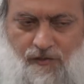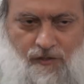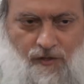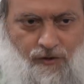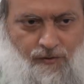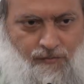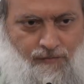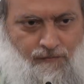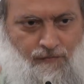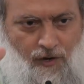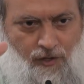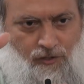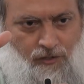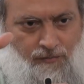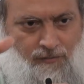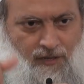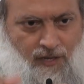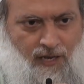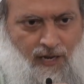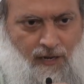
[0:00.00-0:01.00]
So it marks
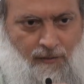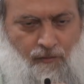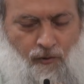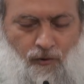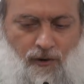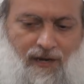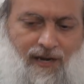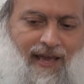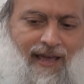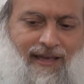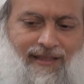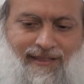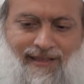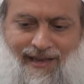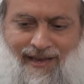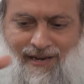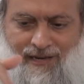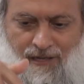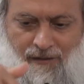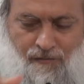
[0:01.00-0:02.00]
the beginning point and
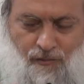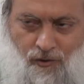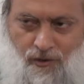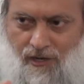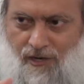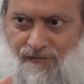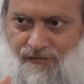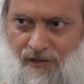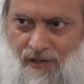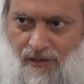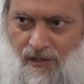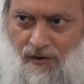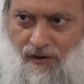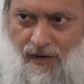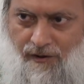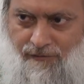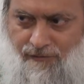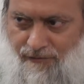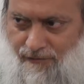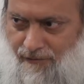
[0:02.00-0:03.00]
the ending point of the
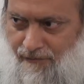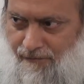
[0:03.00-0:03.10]
Tawaf.